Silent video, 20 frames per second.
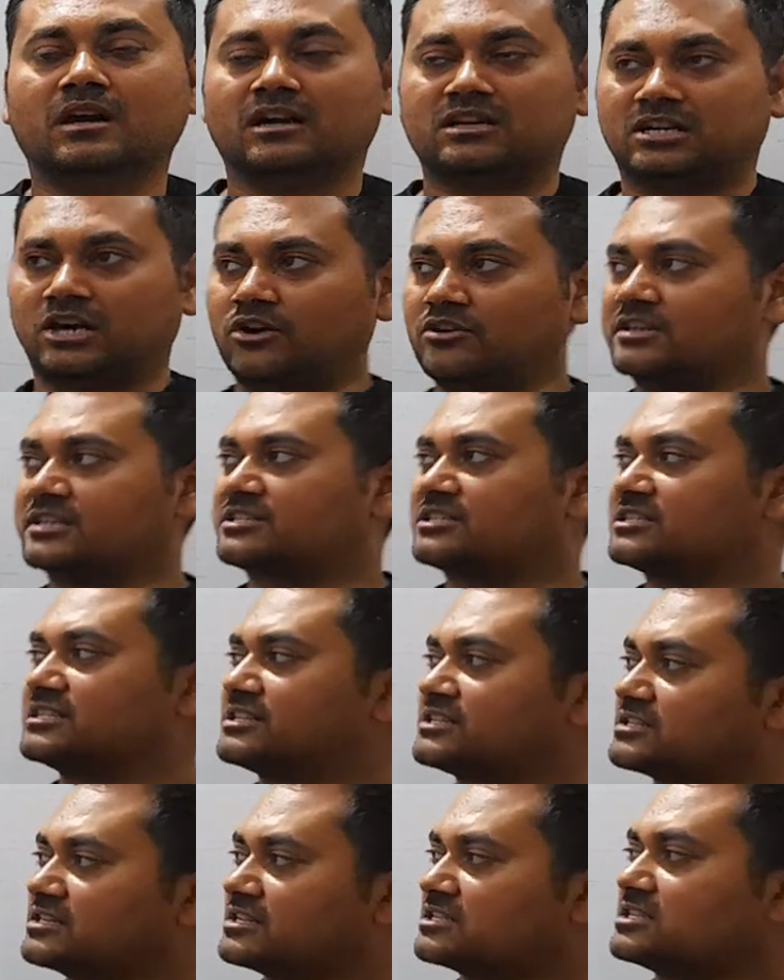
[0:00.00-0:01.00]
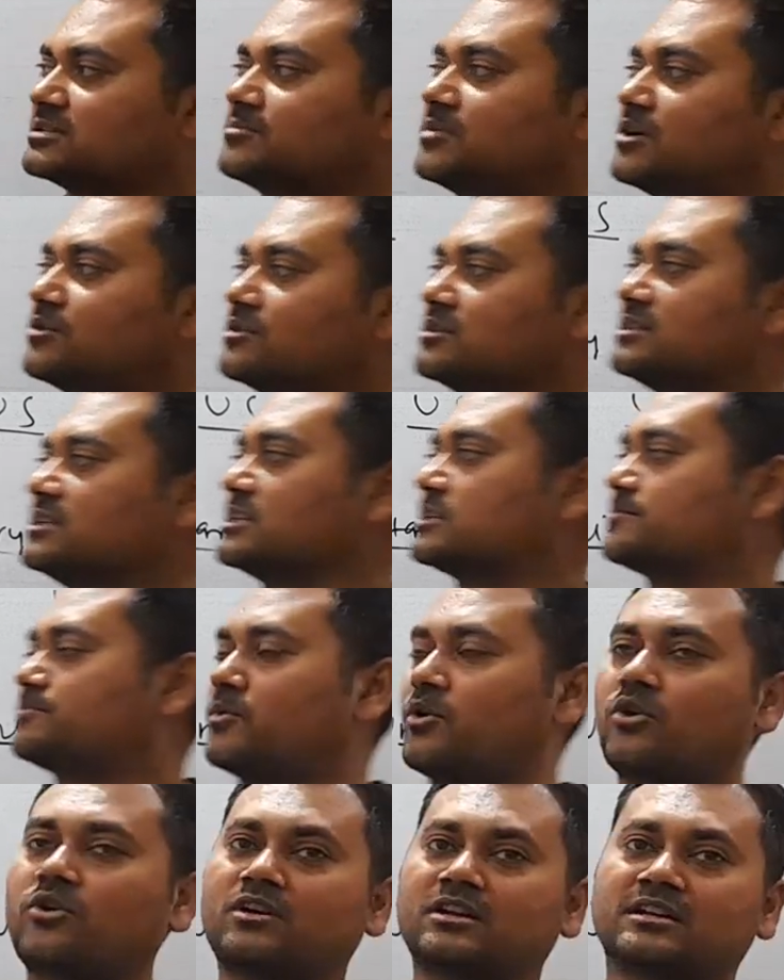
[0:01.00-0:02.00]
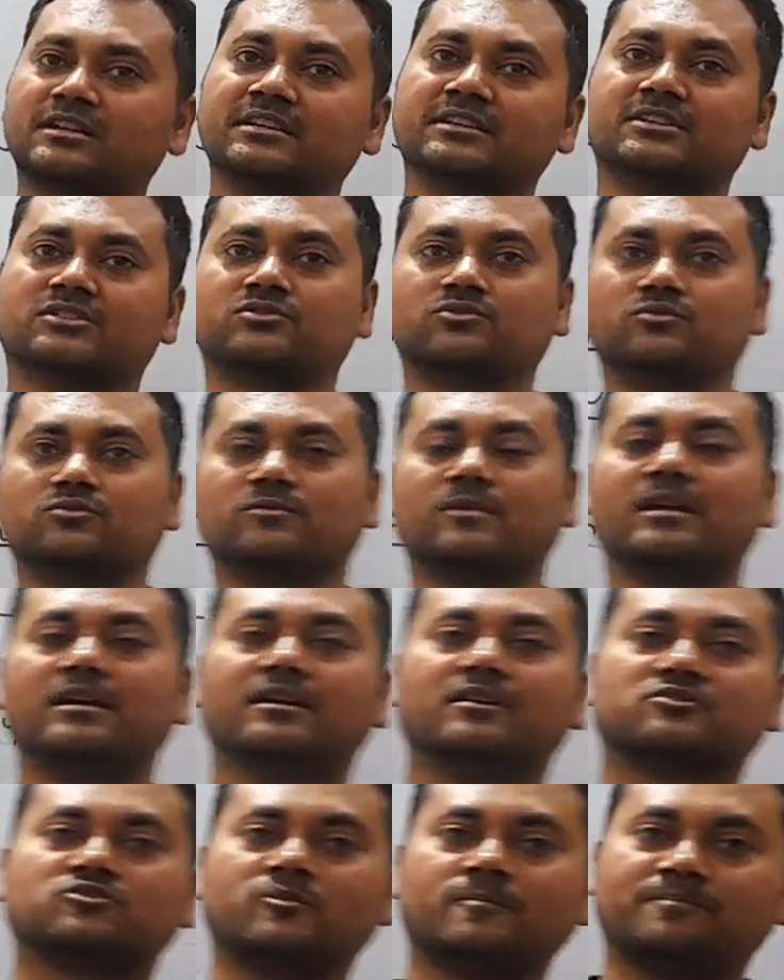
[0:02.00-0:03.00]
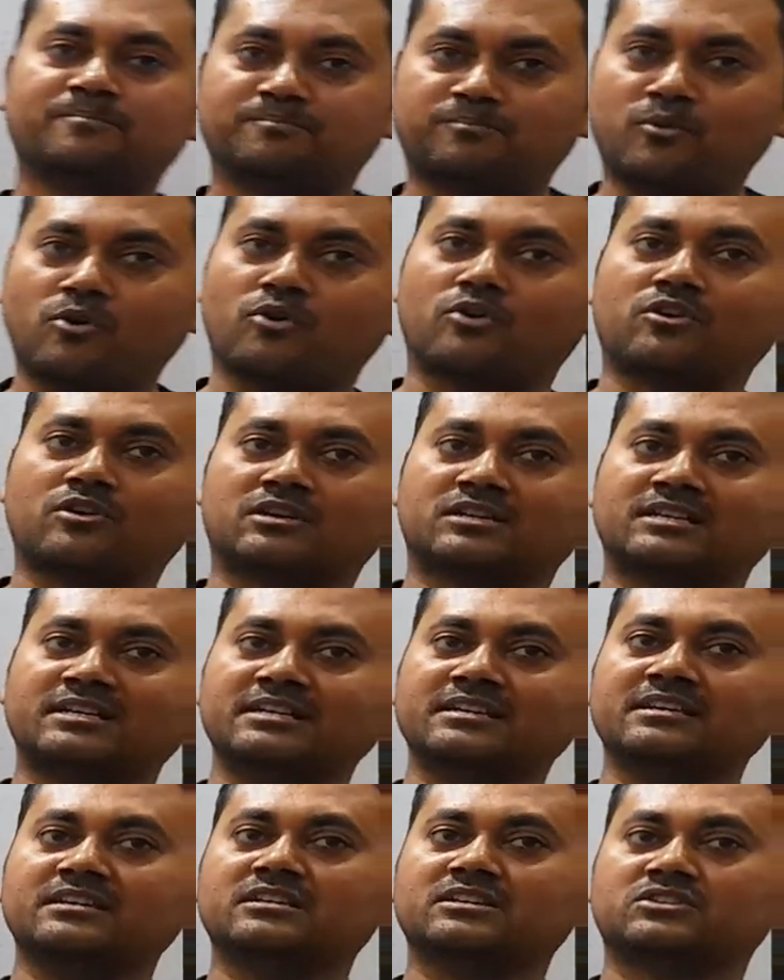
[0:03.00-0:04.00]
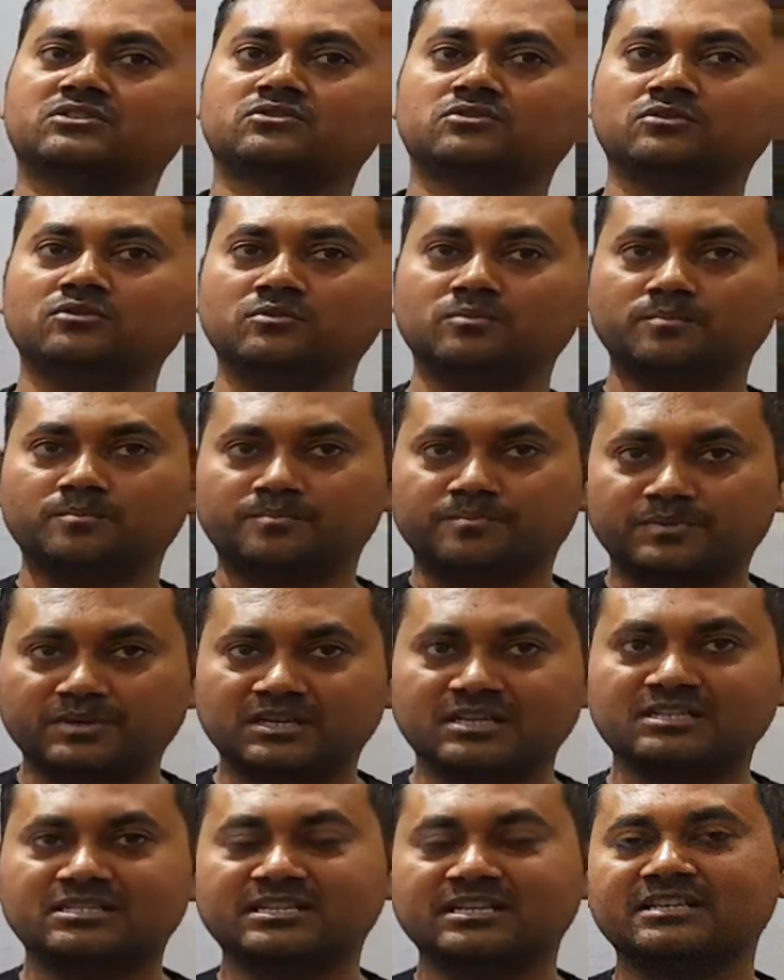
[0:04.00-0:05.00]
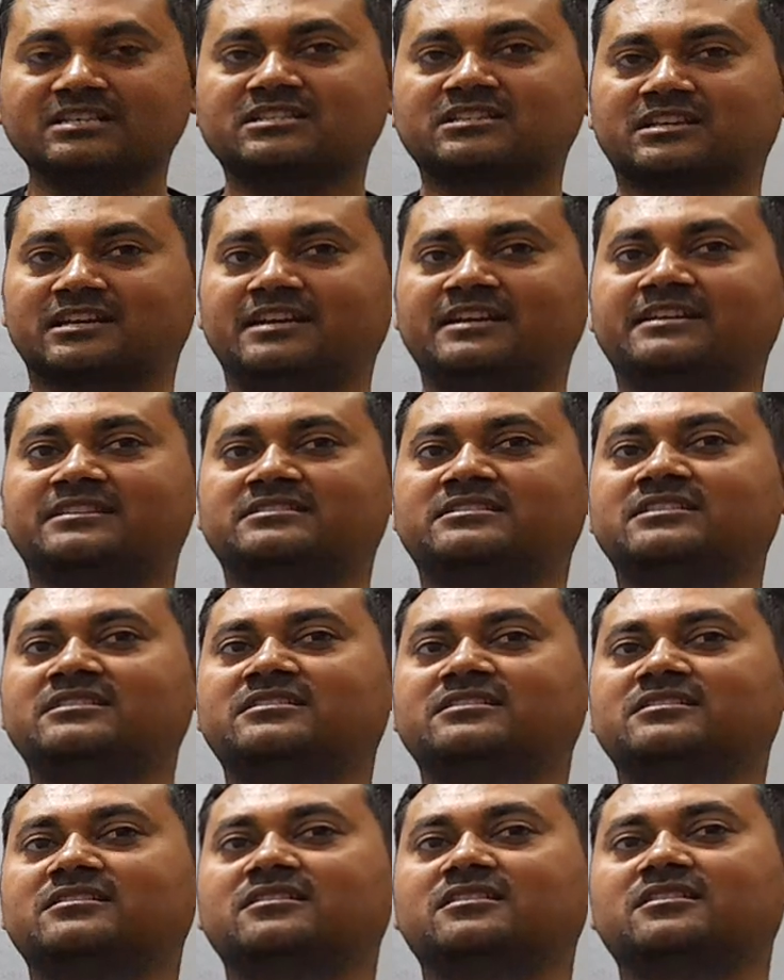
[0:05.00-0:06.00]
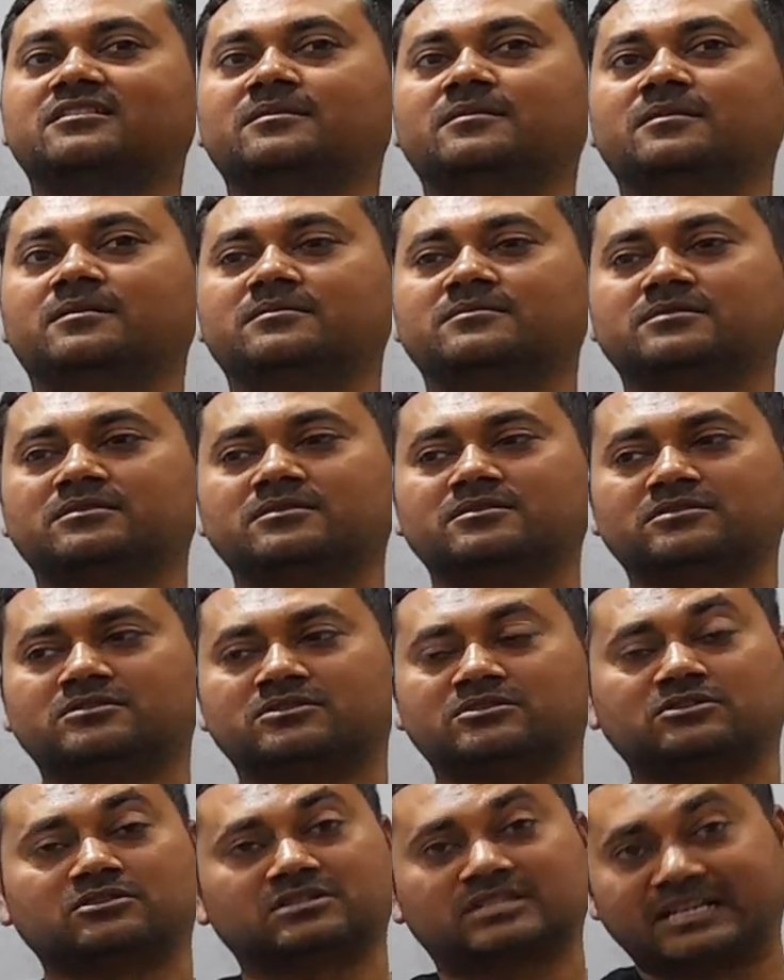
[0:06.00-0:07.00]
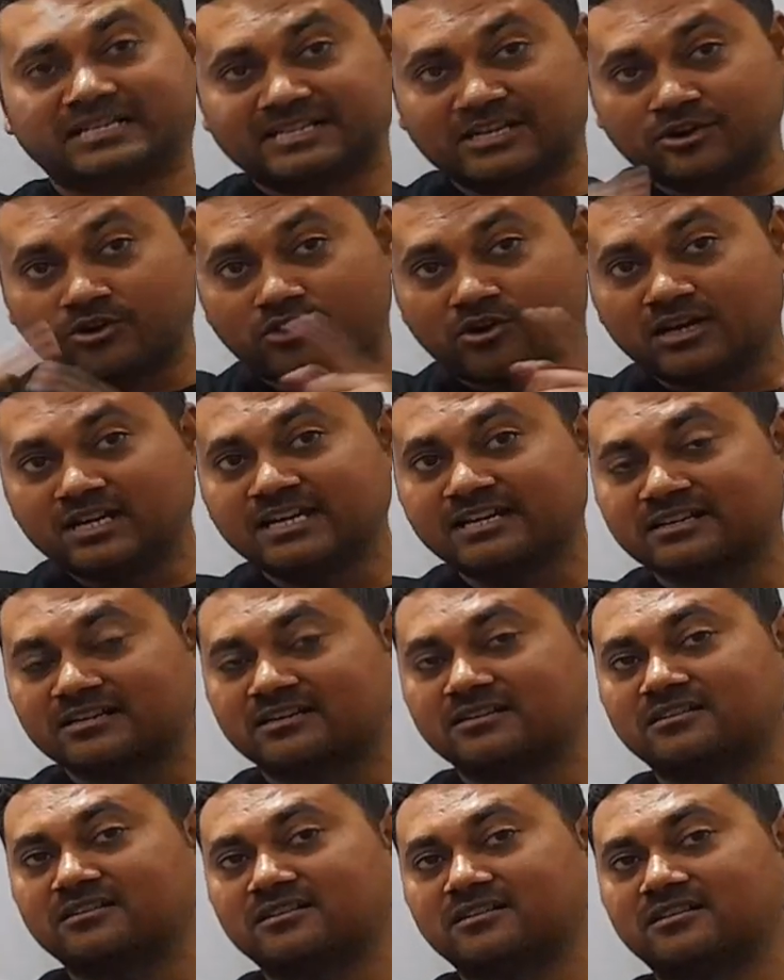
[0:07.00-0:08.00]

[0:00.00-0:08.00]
Now let's discuss about this Pokhran issue. So Pokhran issue, it is related, the nuclear